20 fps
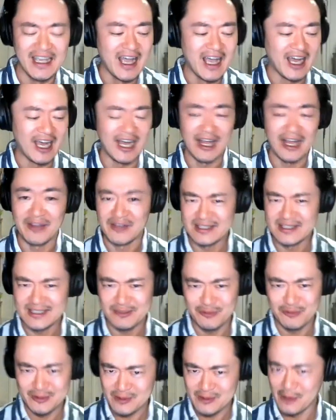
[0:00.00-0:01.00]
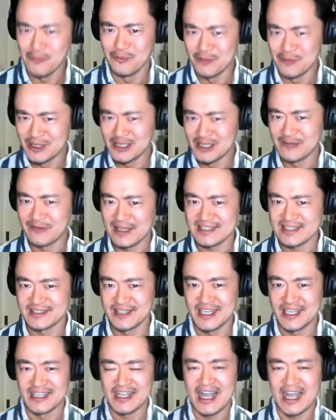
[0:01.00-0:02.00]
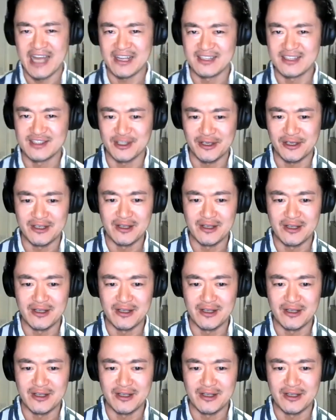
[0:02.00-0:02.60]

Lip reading: And there's a really fascinating anecdote